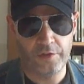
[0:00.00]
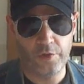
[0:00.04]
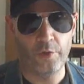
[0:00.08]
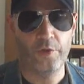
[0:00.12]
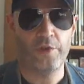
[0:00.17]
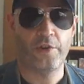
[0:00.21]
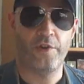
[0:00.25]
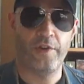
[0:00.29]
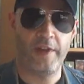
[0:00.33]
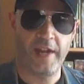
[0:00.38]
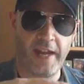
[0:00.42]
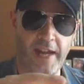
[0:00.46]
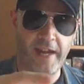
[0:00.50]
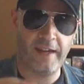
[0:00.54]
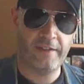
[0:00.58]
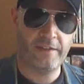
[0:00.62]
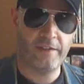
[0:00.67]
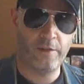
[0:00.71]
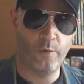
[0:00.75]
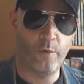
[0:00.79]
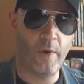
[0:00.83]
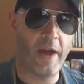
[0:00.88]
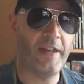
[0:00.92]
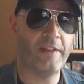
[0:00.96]

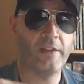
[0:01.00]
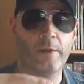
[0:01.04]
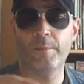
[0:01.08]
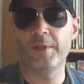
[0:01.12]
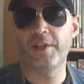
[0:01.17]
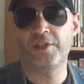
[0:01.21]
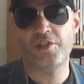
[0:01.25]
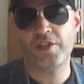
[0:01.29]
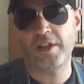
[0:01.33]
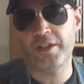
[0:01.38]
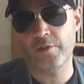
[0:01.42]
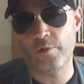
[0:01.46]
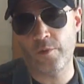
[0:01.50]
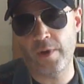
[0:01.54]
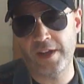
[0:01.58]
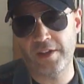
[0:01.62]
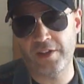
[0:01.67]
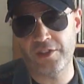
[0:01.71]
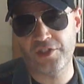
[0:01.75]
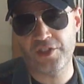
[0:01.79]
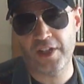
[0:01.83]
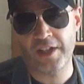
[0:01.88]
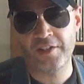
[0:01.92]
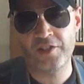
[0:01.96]
create a randomly
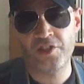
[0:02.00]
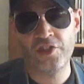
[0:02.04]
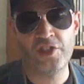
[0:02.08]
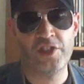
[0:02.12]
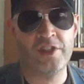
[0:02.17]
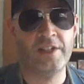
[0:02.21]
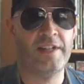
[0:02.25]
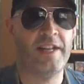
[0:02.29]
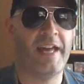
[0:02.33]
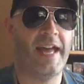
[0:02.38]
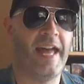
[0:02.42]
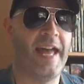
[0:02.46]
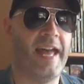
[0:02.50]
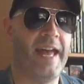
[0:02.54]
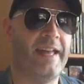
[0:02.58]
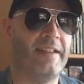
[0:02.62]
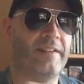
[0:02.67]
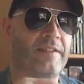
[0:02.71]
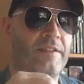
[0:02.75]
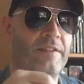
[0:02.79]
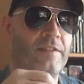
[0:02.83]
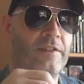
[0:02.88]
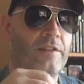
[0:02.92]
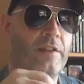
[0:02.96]
generated dungeon,
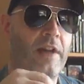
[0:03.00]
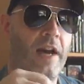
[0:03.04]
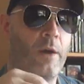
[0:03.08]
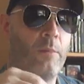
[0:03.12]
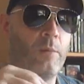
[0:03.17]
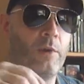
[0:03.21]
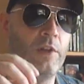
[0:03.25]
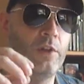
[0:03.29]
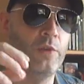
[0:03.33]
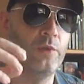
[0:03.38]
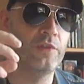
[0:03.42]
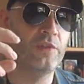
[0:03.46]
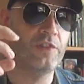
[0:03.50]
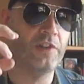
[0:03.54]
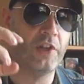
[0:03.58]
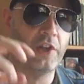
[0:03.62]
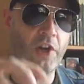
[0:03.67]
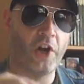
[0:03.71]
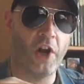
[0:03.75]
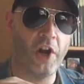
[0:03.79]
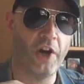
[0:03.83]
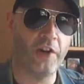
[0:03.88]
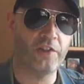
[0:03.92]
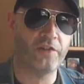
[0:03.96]
and I will use the
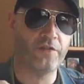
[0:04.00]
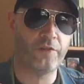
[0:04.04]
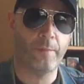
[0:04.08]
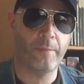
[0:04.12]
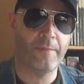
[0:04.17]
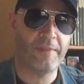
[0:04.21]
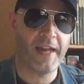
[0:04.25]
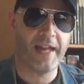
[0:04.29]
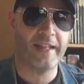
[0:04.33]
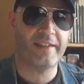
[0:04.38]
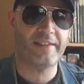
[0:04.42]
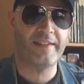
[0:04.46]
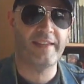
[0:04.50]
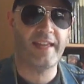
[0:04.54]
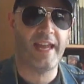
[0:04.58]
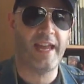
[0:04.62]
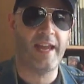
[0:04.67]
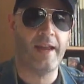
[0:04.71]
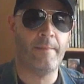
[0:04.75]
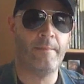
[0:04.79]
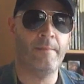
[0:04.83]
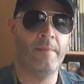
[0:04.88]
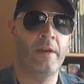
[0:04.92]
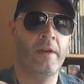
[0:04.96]
cards from that
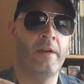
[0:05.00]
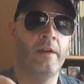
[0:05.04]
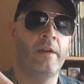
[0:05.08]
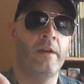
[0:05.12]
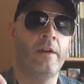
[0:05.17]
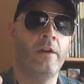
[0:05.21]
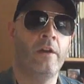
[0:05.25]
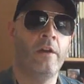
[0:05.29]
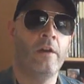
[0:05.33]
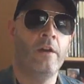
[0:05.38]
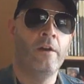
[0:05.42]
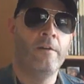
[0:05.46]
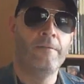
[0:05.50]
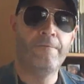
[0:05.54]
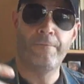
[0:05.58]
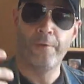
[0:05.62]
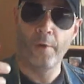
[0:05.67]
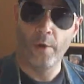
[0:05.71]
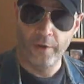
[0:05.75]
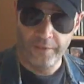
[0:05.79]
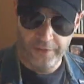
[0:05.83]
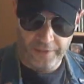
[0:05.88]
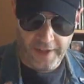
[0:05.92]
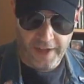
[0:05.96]
game
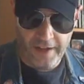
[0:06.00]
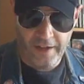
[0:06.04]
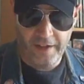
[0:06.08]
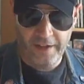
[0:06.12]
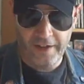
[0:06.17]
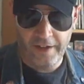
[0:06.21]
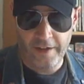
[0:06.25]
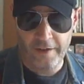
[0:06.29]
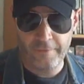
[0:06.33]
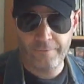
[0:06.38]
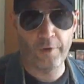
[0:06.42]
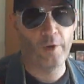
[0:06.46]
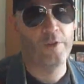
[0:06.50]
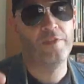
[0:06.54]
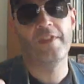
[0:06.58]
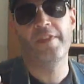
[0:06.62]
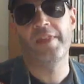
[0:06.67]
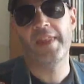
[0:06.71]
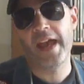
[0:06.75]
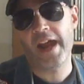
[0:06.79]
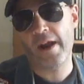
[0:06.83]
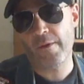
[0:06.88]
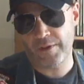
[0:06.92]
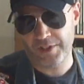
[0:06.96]
for the
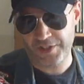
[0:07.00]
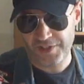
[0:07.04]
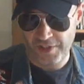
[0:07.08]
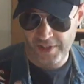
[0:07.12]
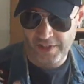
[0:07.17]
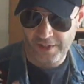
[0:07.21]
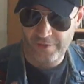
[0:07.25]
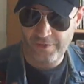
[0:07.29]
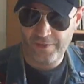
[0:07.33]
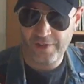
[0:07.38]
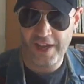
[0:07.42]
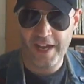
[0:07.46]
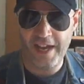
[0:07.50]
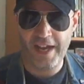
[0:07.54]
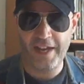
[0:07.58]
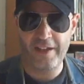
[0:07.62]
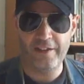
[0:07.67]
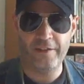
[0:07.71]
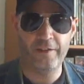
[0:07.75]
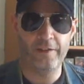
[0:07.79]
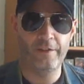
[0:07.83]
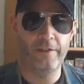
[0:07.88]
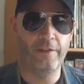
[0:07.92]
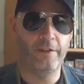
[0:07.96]
narrative,
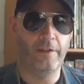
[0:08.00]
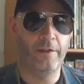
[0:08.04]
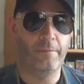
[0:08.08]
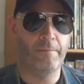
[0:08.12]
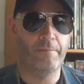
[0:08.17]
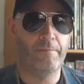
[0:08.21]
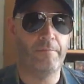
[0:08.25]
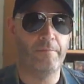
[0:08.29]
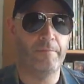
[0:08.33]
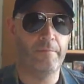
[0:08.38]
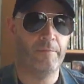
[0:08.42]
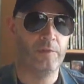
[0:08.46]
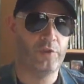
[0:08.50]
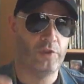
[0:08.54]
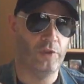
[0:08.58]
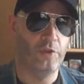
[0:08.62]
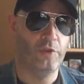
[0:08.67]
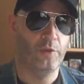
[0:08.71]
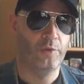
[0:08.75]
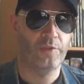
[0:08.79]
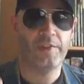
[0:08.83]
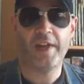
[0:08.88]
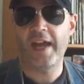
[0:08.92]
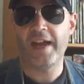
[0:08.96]
and to
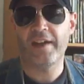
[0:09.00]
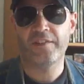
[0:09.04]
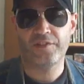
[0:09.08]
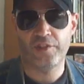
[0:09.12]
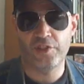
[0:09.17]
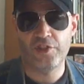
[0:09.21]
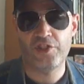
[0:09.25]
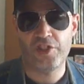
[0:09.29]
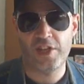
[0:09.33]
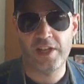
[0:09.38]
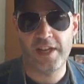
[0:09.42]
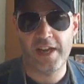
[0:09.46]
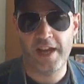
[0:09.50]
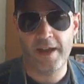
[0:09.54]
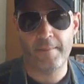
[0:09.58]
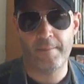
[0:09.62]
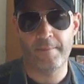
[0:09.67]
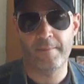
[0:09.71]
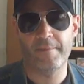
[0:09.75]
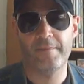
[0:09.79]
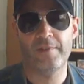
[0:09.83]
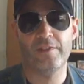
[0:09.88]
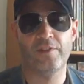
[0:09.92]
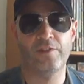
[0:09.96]
use as the
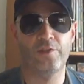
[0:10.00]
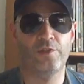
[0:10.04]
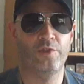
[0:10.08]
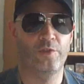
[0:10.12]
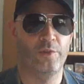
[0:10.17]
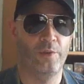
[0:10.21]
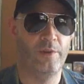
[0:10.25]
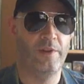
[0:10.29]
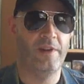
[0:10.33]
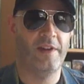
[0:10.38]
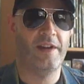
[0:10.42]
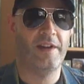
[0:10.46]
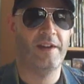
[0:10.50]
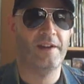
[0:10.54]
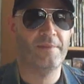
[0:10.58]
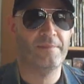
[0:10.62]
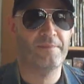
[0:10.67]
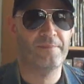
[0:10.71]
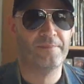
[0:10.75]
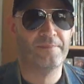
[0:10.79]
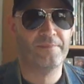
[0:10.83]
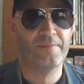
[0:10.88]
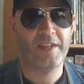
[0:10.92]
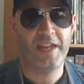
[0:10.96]
GM to
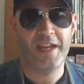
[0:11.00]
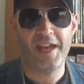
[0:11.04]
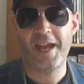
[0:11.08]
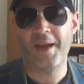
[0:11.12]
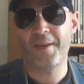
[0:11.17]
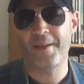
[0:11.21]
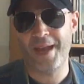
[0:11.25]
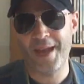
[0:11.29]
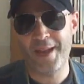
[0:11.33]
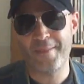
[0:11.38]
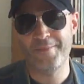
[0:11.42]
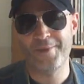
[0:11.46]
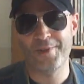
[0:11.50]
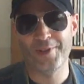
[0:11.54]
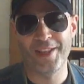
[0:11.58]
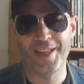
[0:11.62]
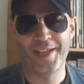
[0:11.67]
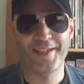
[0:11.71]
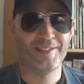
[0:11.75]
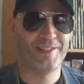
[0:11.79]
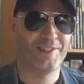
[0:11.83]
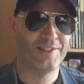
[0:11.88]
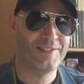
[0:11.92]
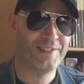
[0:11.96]

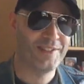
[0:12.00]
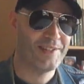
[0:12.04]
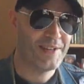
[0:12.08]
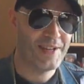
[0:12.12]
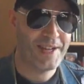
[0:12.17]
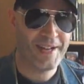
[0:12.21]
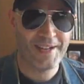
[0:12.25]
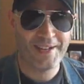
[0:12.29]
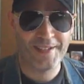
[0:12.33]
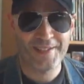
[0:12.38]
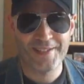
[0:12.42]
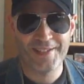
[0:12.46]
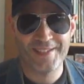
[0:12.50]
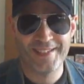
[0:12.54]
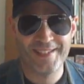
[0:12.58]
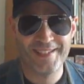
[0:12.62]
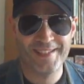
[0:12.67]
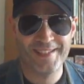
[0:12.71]
emulate a